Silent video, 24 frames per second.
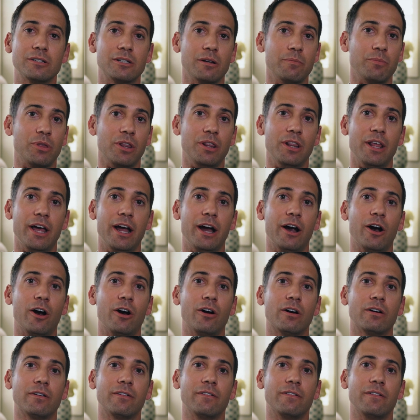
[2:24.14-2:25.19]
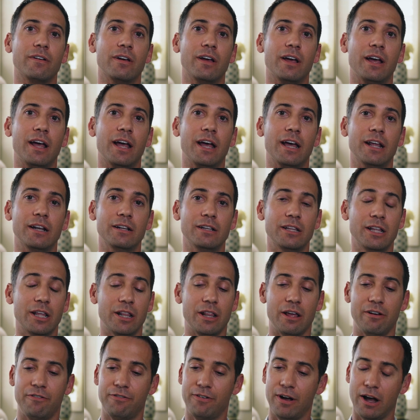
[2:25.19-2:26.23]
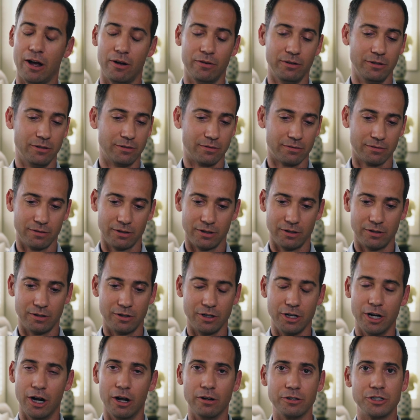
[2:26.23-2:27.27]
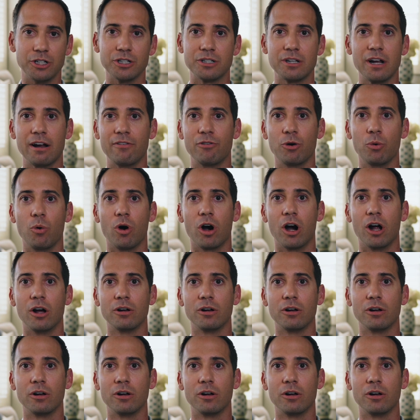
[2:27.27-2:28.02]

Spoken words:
something there, and then they found, just everywhere